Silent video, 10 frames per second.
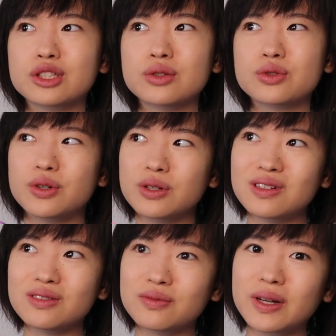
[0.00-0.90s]
sort
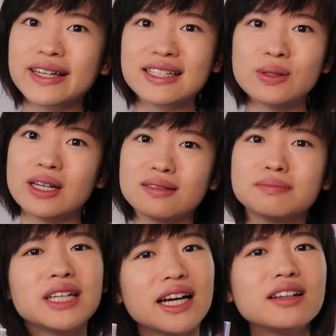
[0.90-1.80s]
of. Well, I guess you
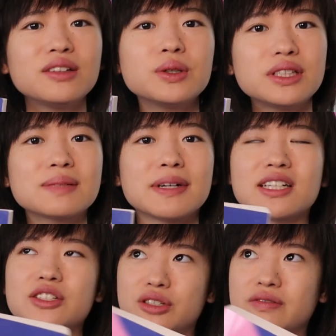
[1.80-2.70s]
get, yeah, no, it is
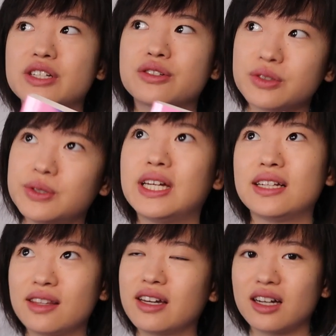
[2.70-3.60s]
multi-generational. You
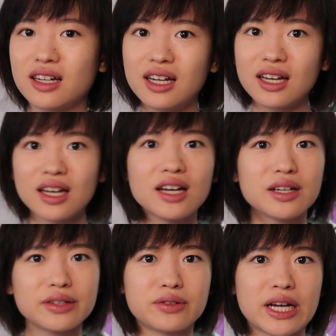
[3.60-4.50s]
get their
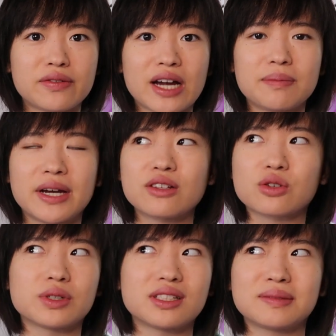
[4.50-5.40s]
great-grandparents,
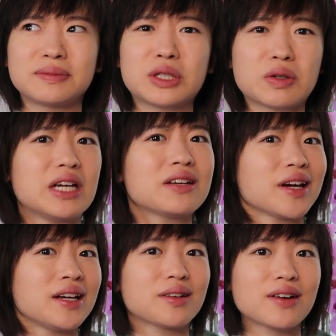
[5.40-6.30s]
or was it their
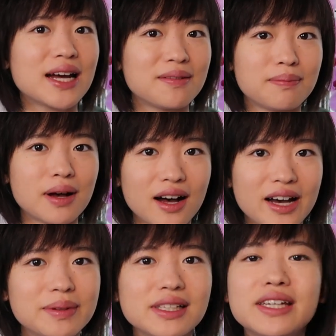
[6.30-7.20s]
great-great-grandpa,
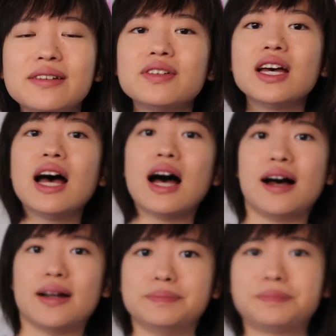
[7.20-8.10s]
I believe.
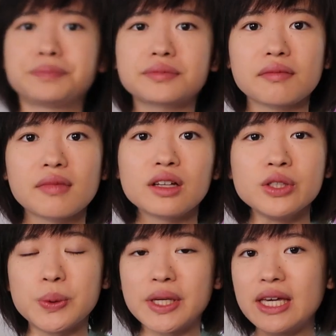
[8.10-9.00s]

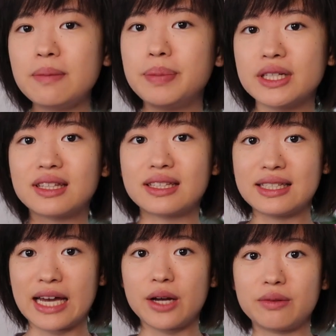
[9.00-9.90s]
So he built this
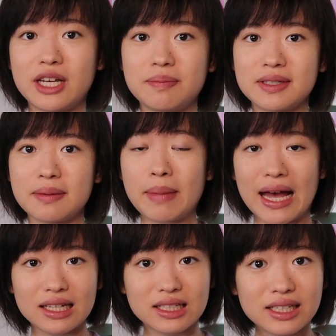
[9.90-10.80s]
town named
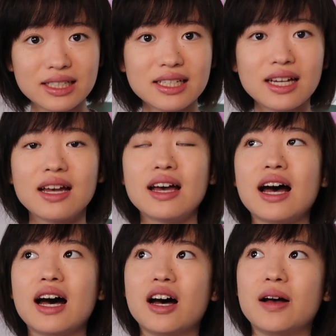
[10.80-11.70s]
Mallard,
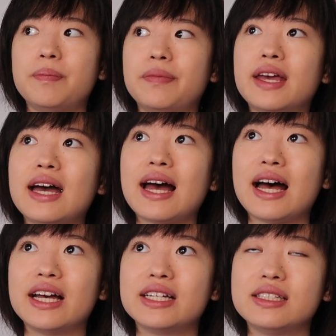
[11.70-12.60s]

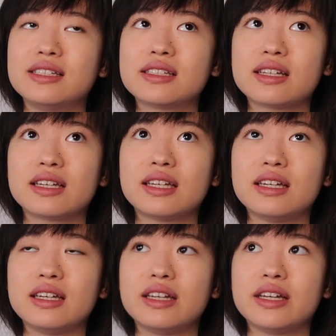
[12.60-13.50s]
and
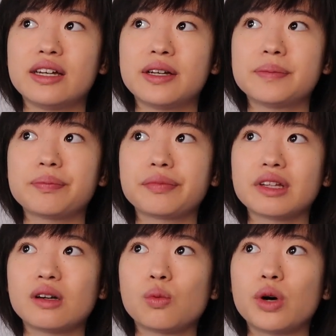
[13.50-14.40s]
he
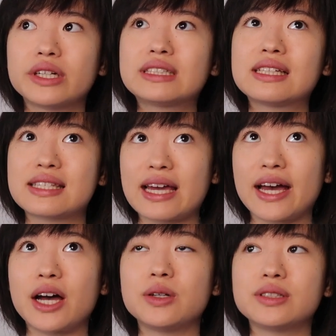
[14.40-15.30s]
wanted this
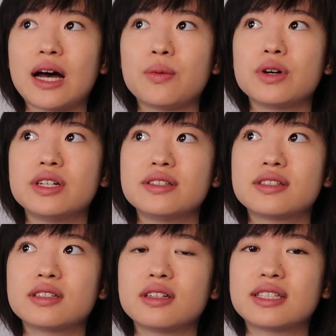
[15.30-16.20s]
town that
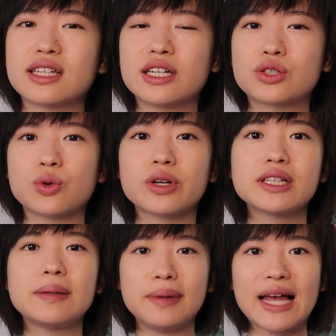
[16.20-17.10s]
was, it's a
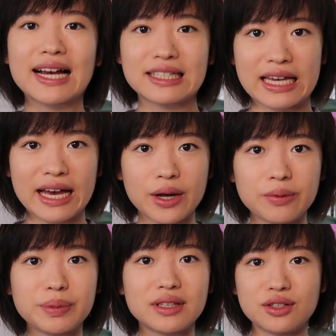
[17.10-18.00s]
historically black
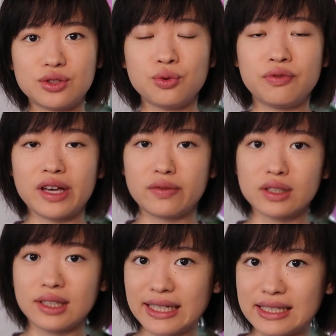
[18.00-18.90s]
town, but they do favor
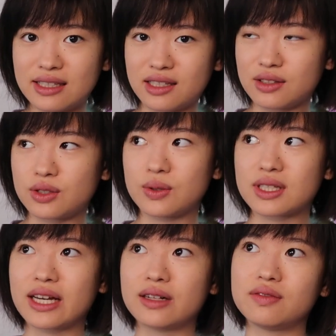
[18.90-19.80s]
light skin, so it's
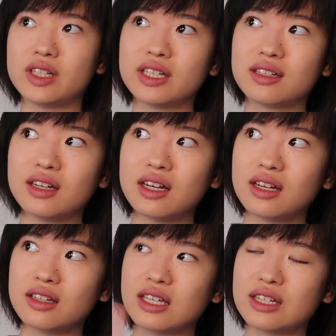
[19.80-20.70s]
kind of like
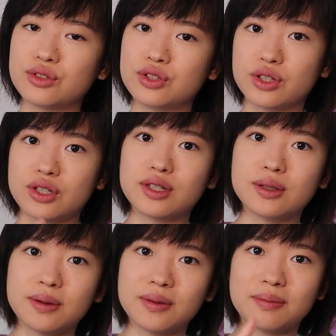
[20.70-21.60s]
the
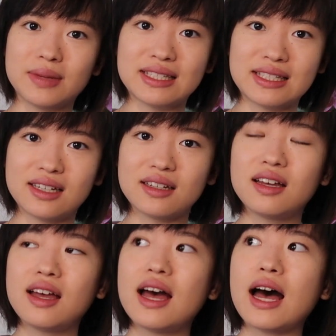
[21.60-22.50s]

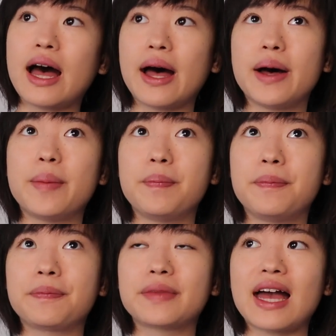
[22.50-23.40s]
intermixing.
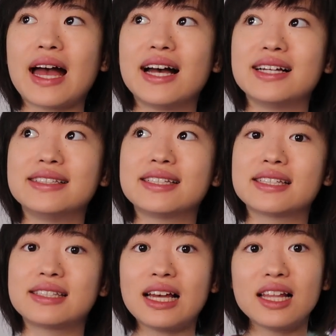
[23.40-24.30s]
And
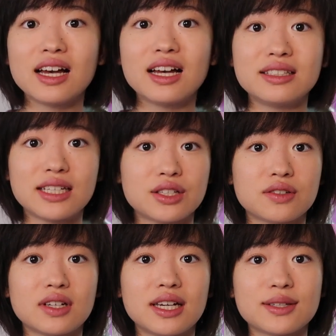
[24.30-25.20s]
Stella and
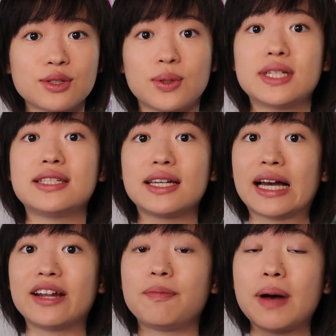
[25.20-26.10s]
Desiree, as twins, they
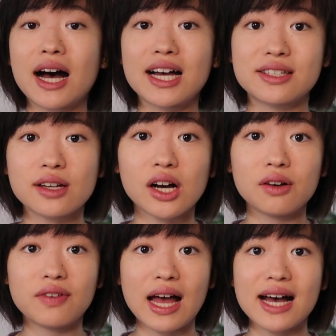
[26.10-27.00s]
kind of pass
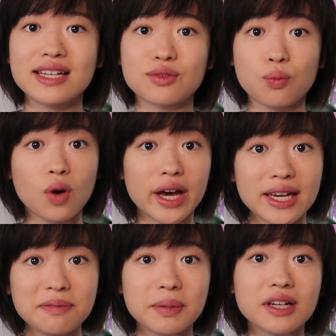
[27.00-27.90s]
off as
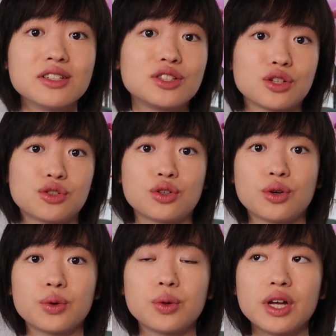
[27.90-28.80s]
white because they're
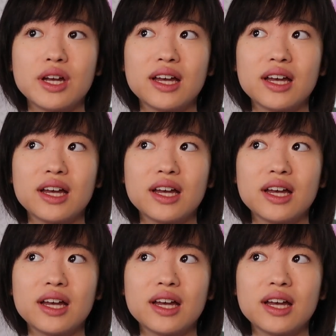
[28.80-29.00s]
so